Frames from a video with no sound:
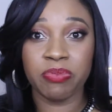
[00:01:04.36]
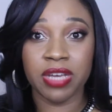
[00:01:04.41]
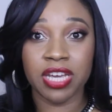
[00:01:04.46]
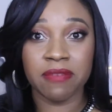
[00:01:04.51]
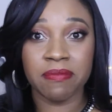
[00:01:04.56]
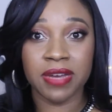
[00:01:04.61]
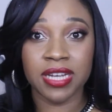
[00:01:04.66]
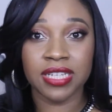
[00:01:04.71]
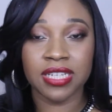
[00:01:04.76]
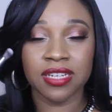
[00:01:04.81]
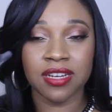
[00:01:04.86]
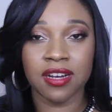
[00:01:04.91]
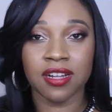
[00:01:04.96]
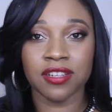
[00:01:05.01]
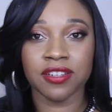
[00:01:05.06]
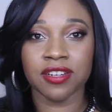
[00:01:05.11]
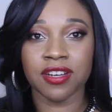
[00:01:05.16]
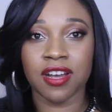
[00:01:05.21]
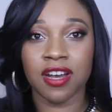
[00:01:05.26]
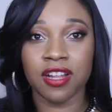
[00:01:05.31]
pigmented
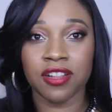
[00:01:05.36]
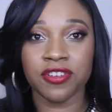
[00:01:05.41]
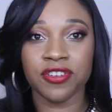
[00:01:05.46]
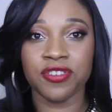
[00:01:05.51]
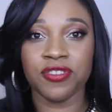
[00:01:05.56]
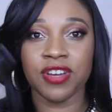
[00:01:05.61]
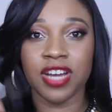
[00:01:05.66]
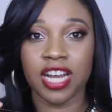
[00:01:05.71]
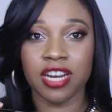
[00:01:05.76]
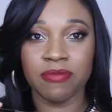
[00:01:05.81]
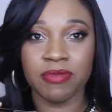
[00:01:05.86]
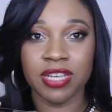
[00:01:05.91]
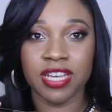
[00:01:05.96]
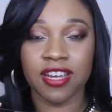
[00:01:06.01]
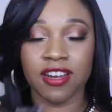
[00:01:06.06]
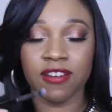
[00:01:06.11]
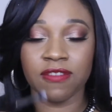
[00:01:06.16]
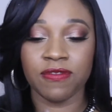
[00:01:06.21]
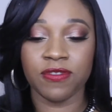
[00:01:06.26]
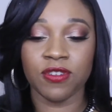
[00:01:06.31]
color, you got to be
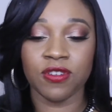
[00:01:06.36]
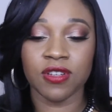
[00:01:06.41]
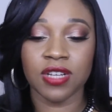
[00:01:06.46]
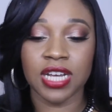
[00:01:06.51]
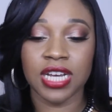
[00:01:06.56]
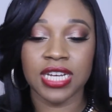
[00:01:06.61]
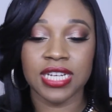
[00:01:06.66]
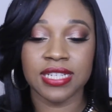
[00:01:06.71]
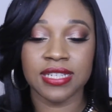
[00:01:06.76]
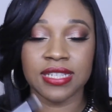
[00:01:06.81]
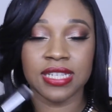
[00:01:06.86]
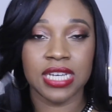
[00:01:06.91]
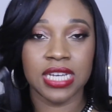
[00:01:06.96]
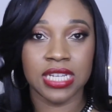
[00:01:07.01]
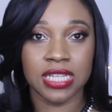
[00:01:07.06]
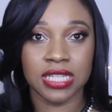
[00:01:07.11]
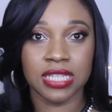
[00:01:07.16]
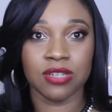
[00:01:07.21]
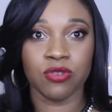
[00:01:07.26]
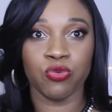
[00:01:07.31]
careful because
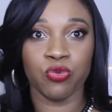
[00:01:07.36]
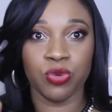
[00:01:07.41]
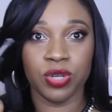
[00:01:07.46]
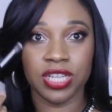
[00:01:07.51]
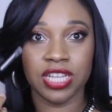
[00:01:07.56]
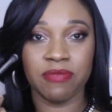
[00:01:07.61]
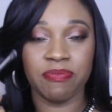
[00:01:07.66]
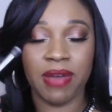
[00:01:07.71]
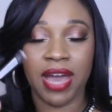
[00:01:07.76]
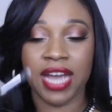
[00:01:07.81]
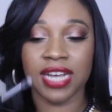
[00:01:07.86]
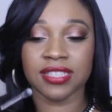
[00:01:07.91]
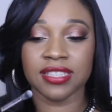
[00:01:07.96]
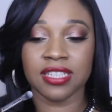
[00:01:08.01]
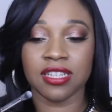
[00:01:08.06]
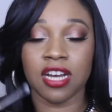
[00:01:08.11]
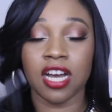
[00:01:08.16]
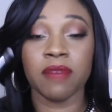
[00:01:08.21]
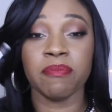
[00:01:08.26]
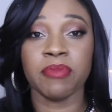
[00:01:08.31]
it really packs
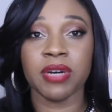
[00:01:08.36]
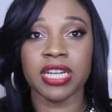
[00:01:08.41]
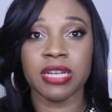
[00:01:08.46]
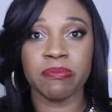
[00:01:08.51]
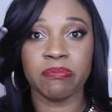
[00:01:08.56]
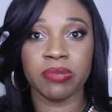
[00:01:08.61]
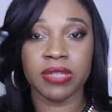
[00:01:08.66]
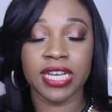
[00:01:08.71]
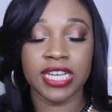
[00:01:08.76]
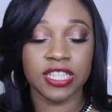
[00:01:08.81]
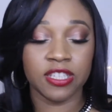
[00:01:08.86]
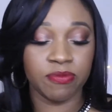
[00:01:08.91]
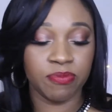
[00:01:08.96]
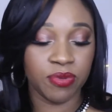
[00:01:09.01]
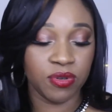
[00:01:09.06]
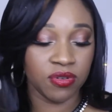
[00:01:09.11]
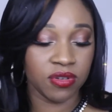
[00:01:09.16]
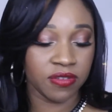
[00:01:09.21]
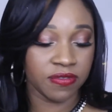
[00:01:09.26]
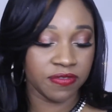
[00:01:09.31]
it on, but it blends
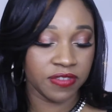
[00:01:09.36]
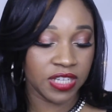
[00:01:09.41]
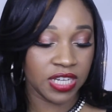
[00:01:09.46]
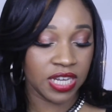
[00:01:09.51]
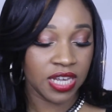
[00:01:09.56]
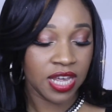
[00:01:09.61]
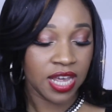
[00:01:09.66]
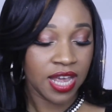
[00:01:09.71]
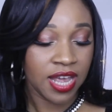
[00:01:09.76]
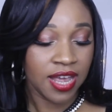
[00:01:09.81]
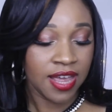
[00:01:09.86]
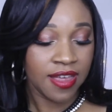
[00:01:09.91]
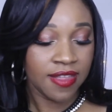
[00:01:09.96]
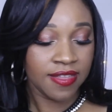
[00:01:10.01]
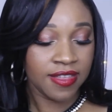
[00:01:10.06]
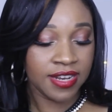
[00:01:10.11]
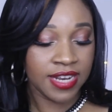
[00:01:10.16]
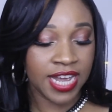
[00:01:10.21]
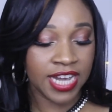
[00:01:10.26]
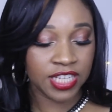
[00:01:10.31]
beautifully.
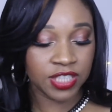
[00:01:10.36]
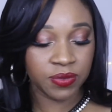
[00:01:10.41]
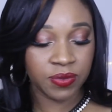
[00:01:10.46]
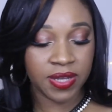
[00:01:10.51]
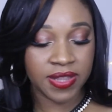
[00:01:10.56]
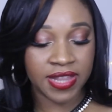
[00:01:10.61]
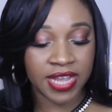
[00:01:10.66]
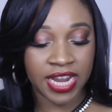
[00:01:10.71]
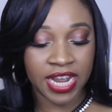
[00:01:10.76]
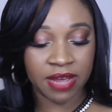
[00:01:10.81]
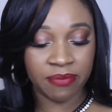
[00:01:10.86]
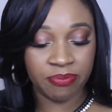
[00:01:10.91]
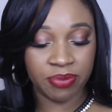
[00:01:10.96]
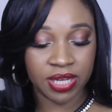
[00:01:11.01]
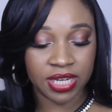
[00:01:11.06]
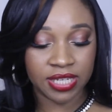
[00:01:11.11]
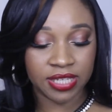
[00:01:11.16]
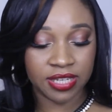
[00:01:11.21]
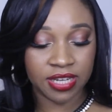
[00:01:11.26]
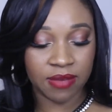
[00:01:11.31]
The next one that I
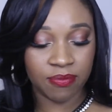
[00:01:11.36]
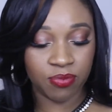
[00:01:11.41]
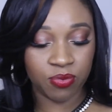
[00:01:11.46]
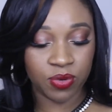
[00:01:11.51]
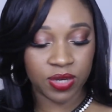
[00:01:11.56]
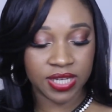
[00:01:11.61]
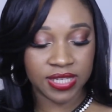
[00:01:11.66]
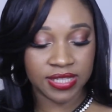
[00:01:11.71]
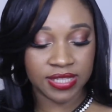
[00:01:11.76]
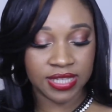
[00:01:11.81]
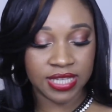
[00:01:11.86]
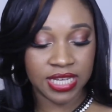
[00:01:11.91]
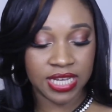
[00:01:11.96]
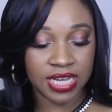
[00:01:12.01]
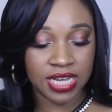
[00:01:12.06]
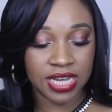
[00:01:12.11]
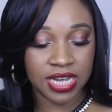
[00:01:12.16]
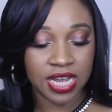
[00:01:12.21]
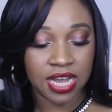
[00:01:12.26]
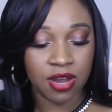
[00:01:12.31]
picked up was
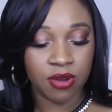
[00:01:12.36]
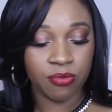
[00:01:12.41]
the